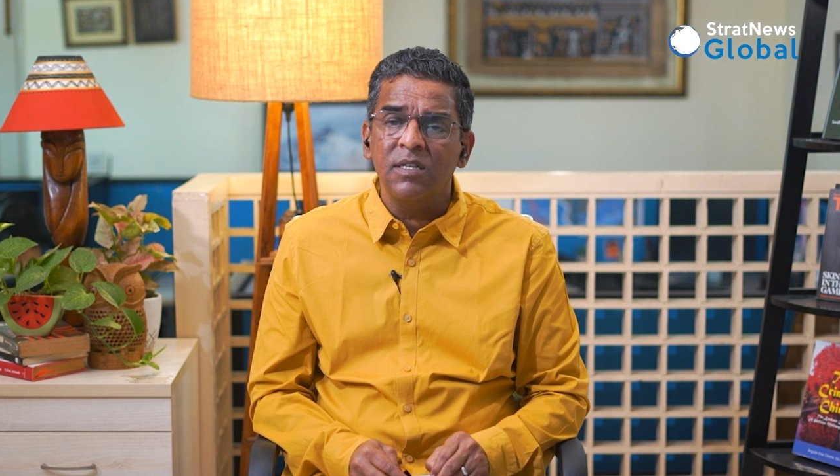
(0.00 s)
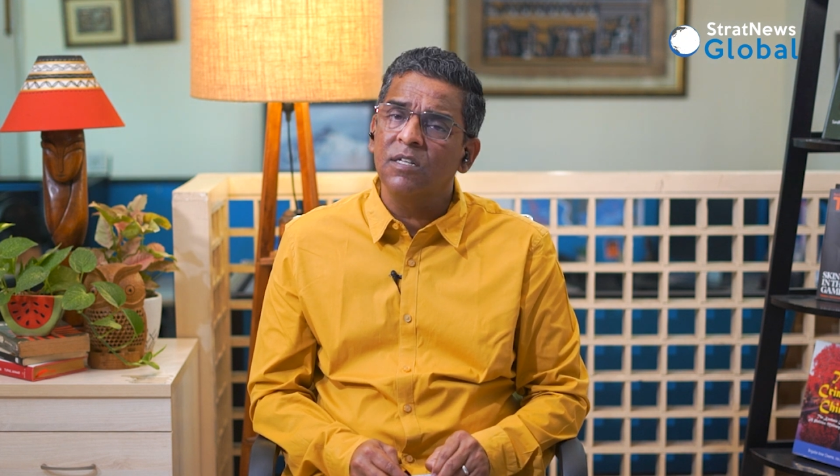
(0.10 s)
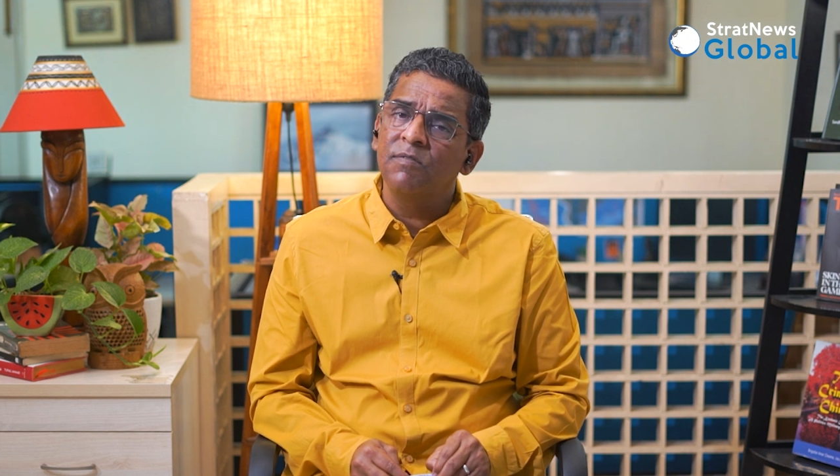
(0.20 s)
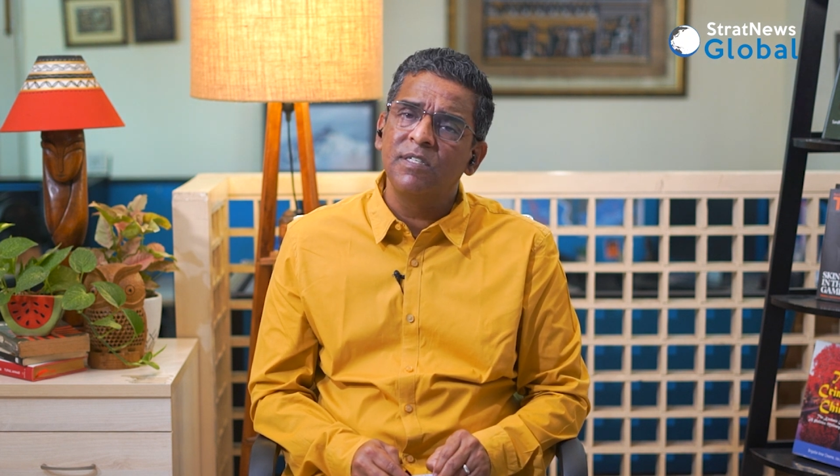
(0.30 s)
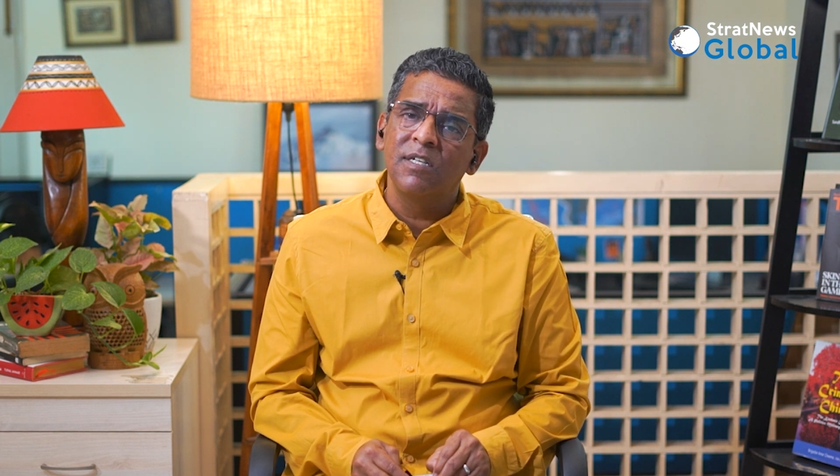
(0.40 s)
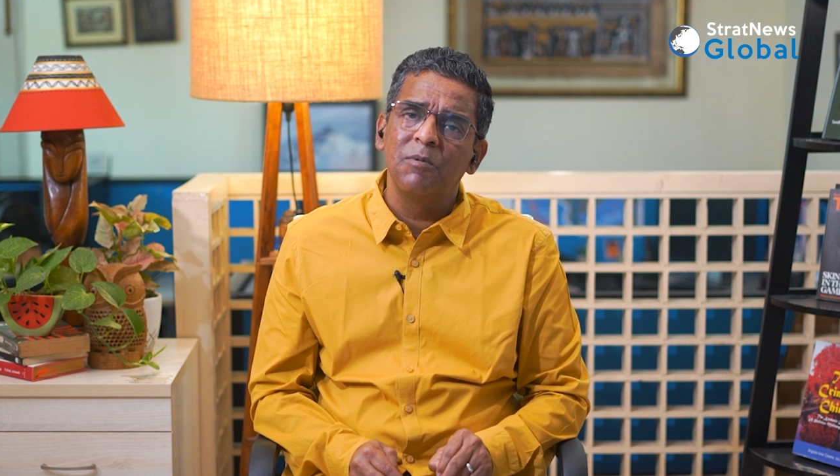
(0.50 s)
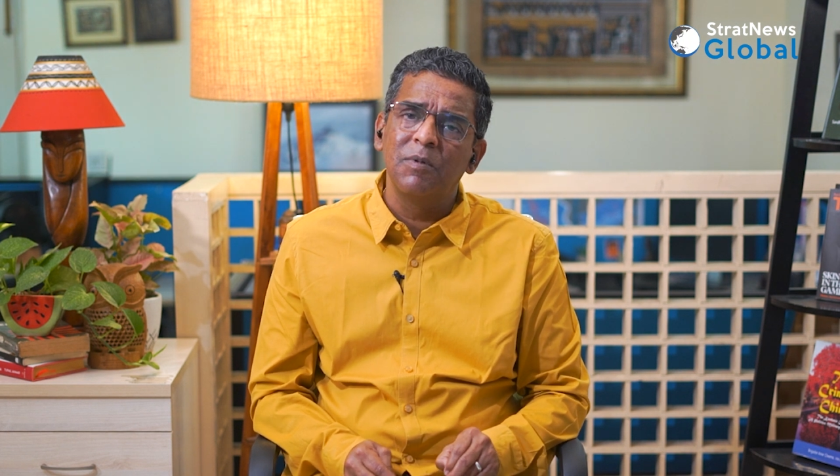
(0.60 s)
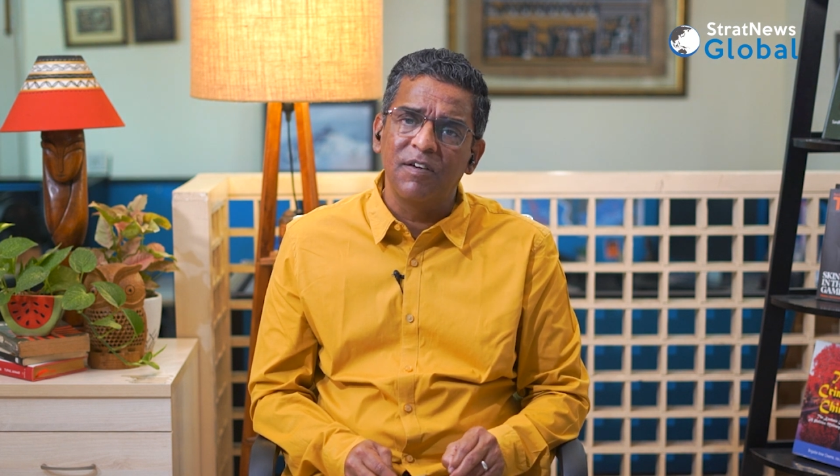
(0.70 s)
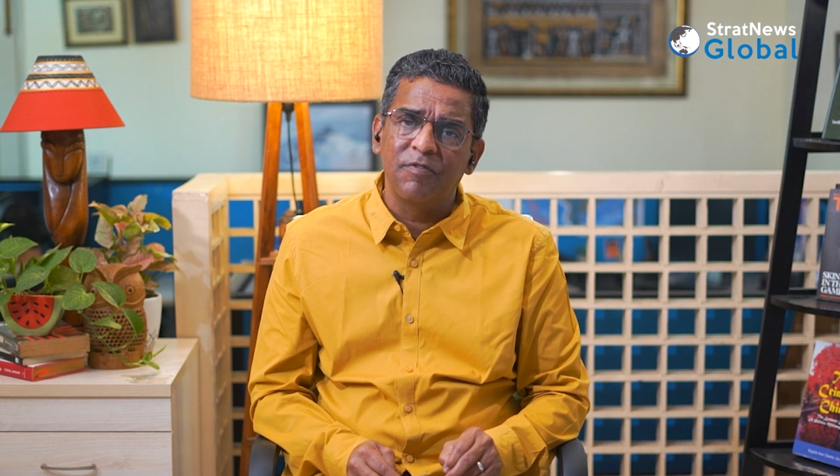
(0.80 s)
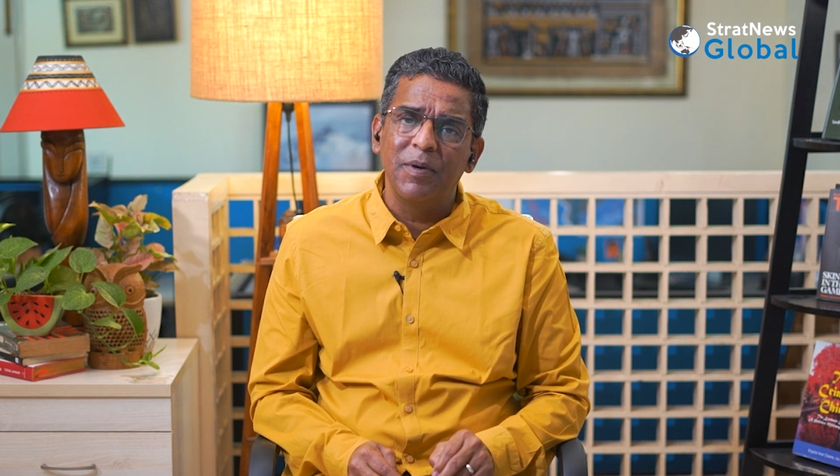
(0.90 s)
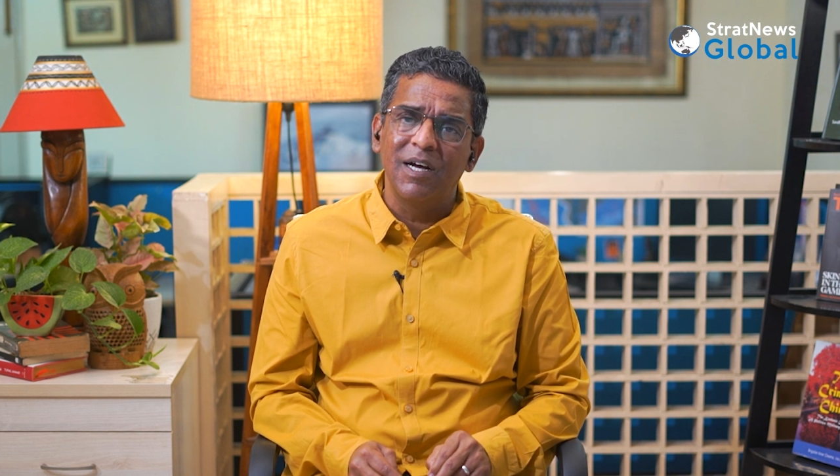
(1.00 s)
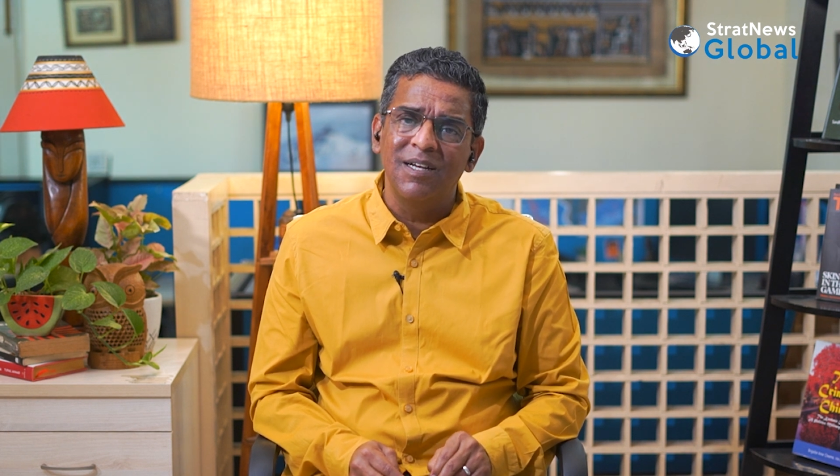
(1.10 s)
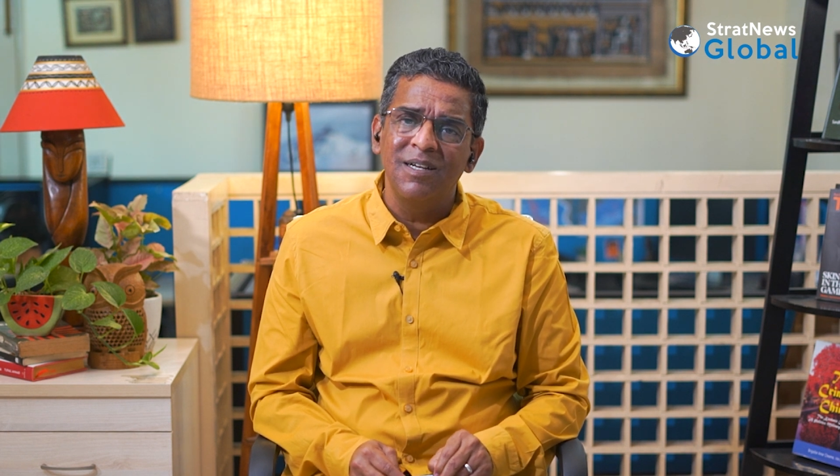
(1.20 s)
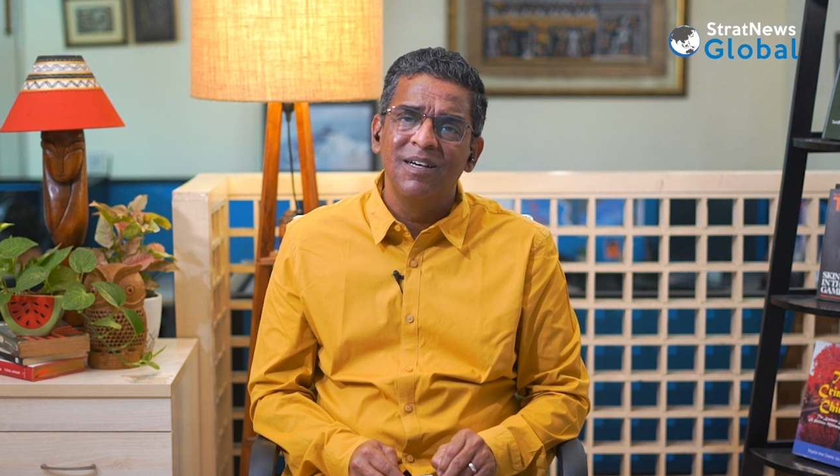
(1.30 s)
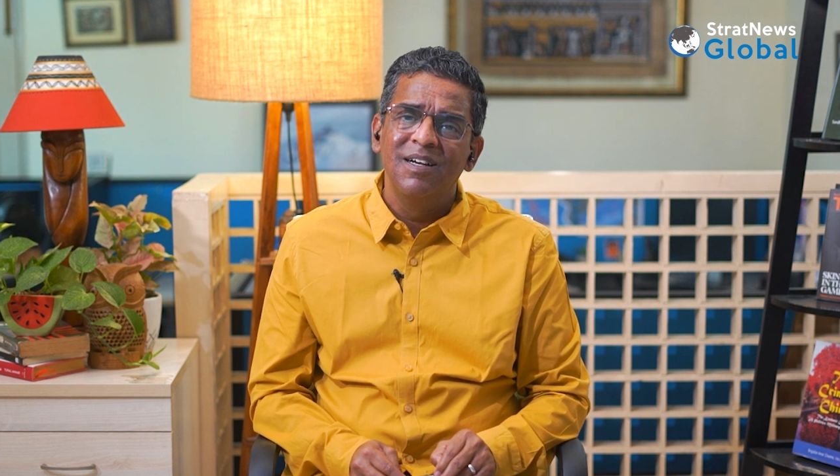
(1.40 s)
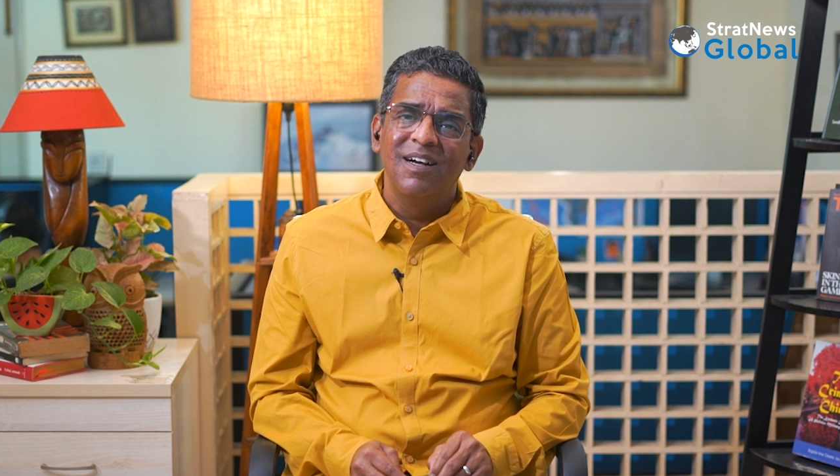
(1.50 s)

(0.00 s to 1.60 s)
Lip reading: otherwise they will be left behind.